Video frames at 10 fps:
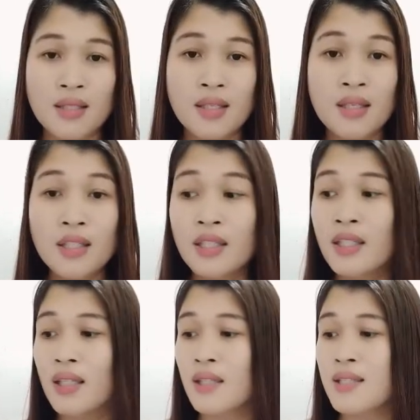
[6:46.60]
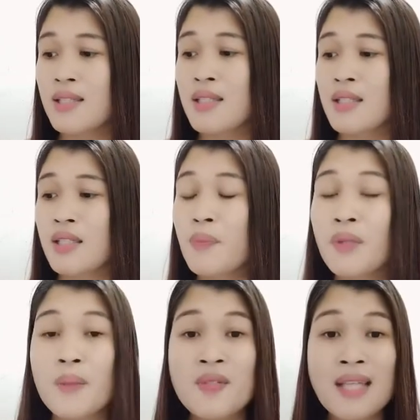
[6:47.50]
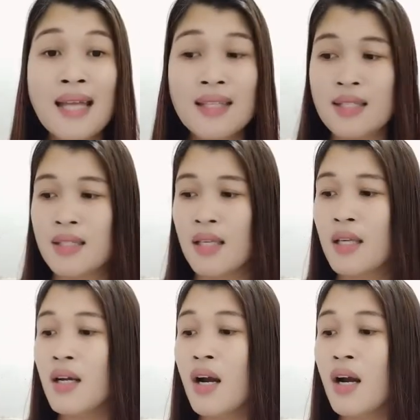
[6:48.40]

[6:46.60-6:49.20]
here that descriptive statistics are